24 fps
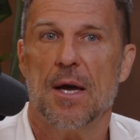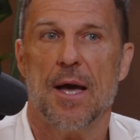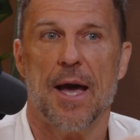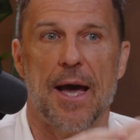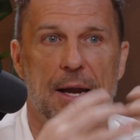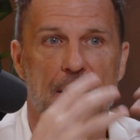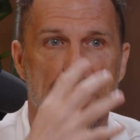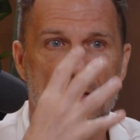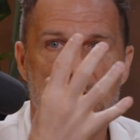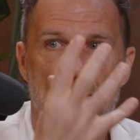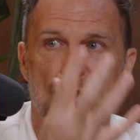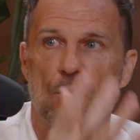
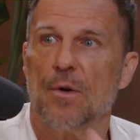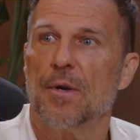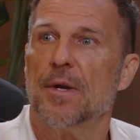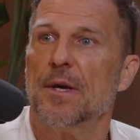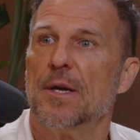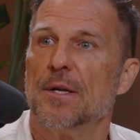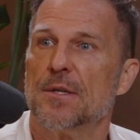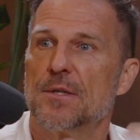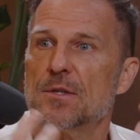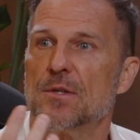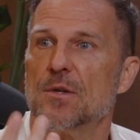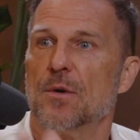And it's
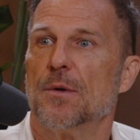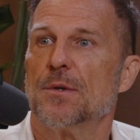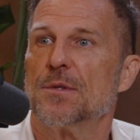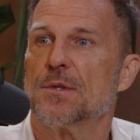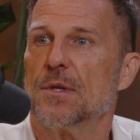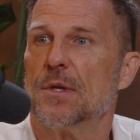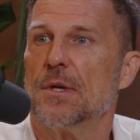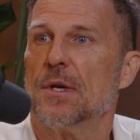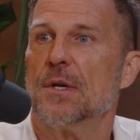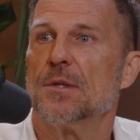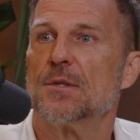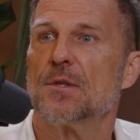
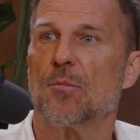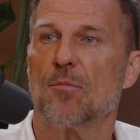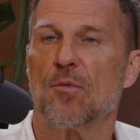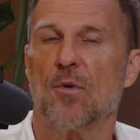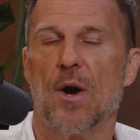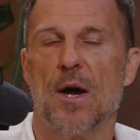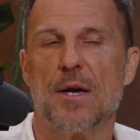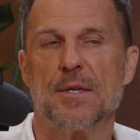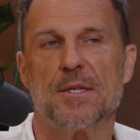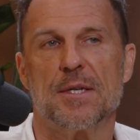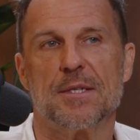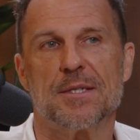a
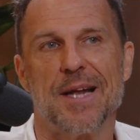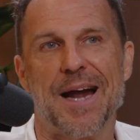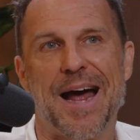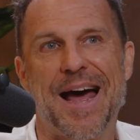process.